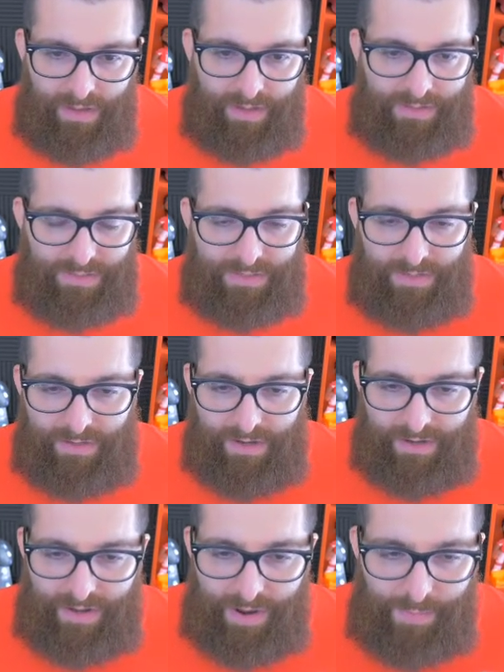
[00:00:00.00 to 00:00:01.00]
is
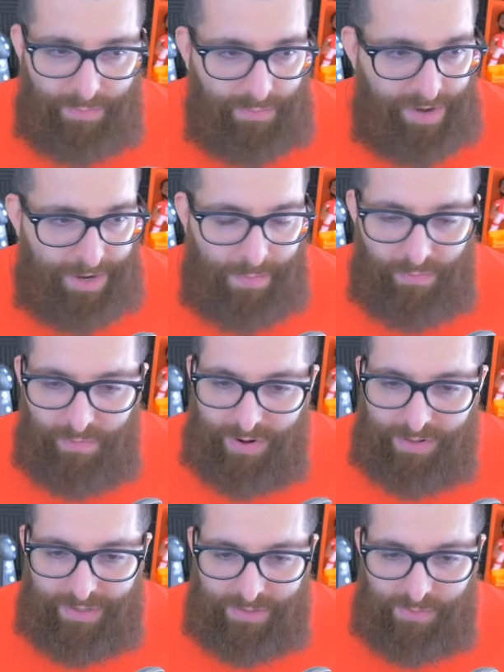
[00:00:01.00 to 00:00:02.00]
good. I'm reading them
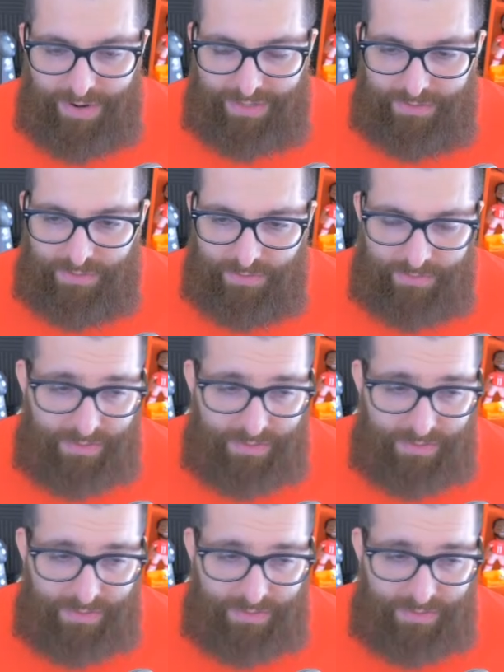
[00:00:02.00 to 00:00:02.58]
really quick to you.